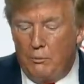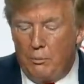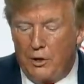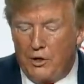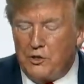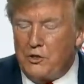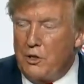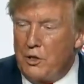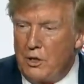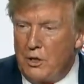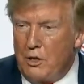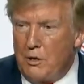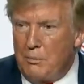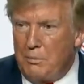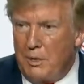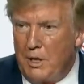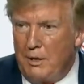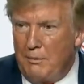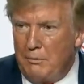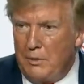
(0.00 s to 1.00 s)
President
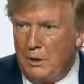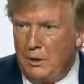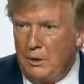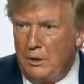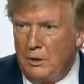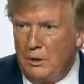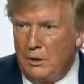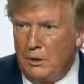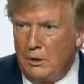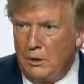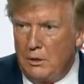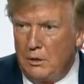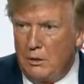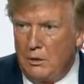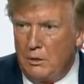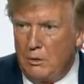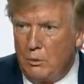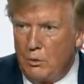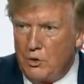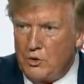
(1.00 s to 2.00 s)
Obama
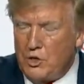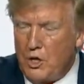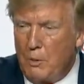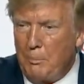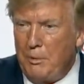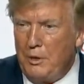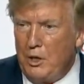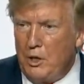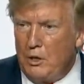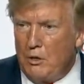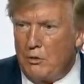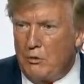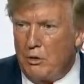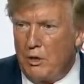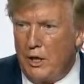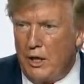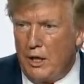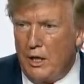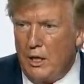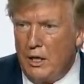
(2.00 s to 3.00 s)
was helping
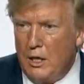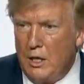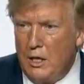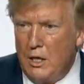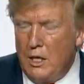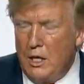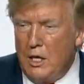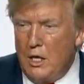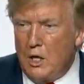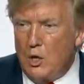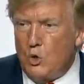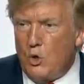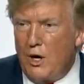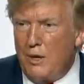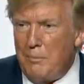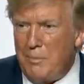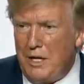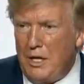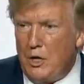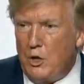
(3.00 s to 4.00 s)
Ukraine.
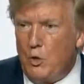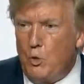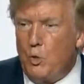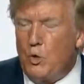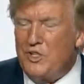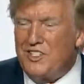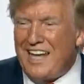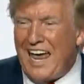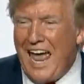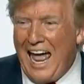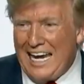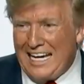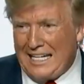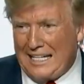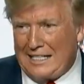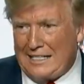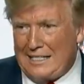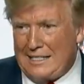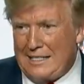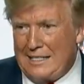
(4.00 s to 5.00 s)
Crimea was
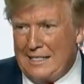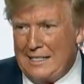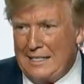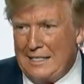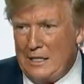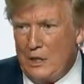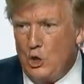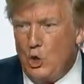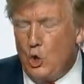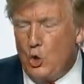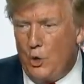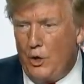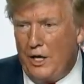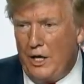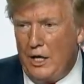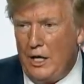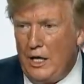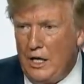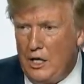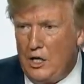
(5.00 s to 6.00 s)
annexed
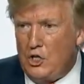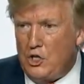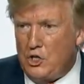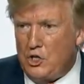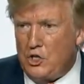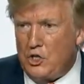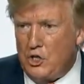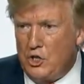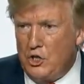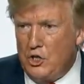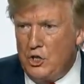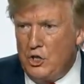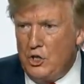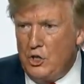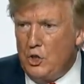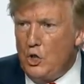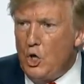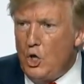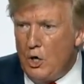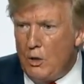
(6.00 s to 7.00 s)
during his
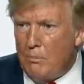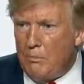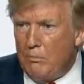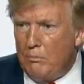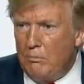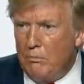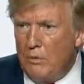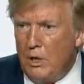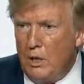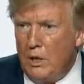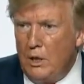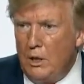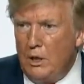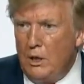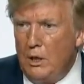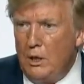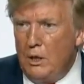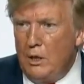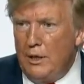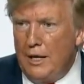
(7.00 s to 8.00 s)
term.
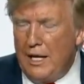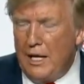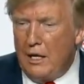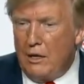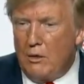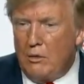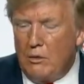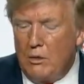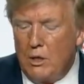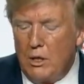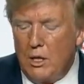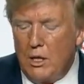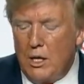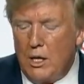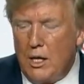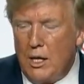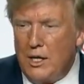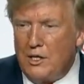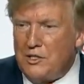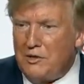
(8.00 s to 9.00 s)
Now,
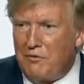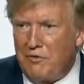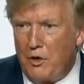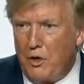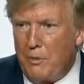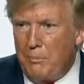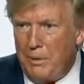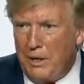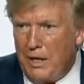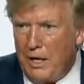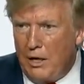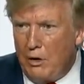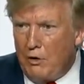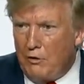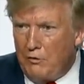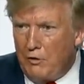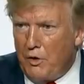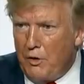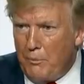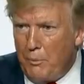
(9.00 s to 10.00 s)
it's a very big
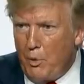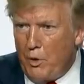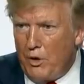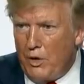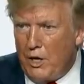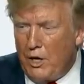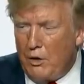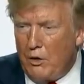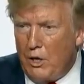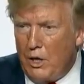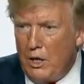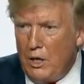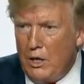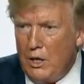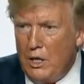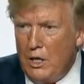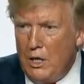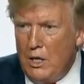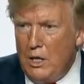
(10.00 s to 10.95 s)
area, very important area.